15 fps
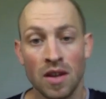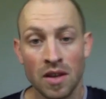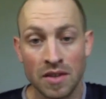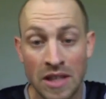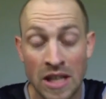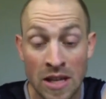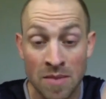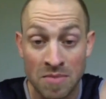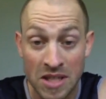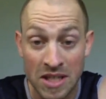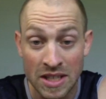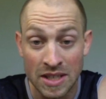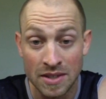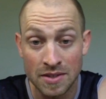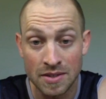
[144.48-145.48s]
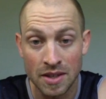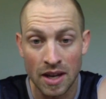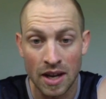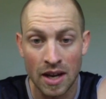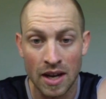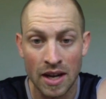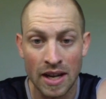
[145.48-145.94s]
the EMGs
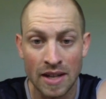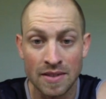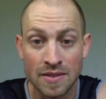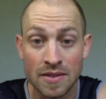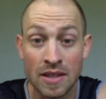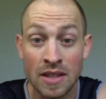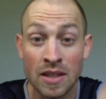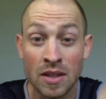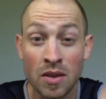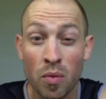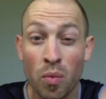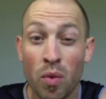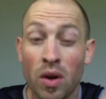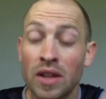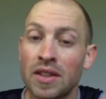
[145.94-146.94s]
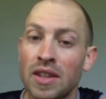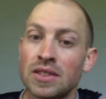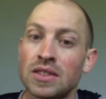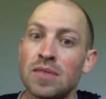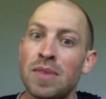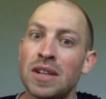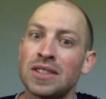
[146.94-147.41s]
and seeing what it does
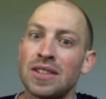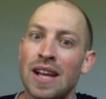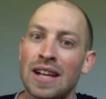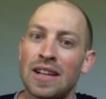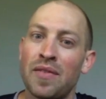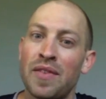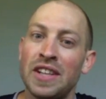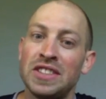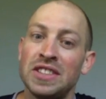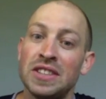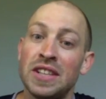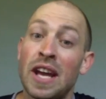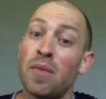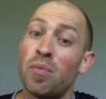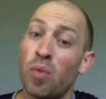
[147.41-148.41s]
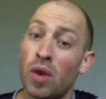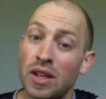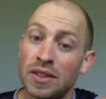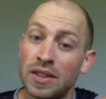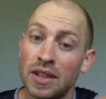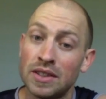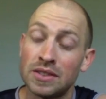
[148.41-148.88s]
to muscle activation and what
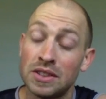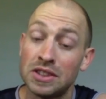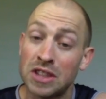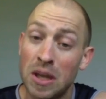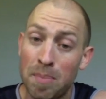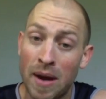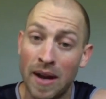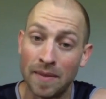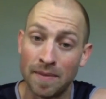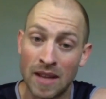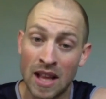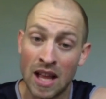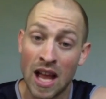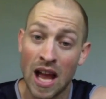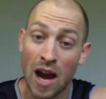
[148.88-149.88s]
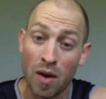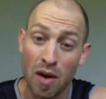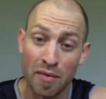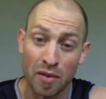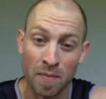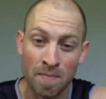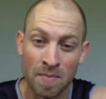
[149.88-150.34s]
it does to jump height.
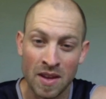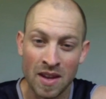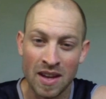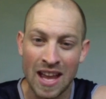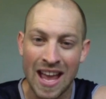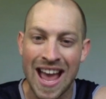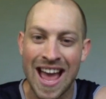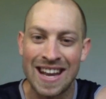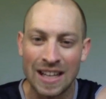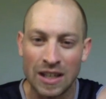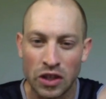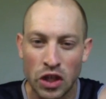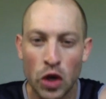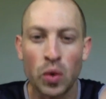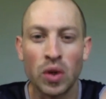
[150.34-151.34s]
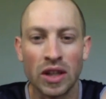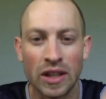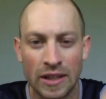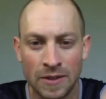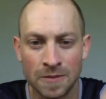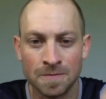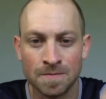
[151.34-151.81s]
However, anecdotally,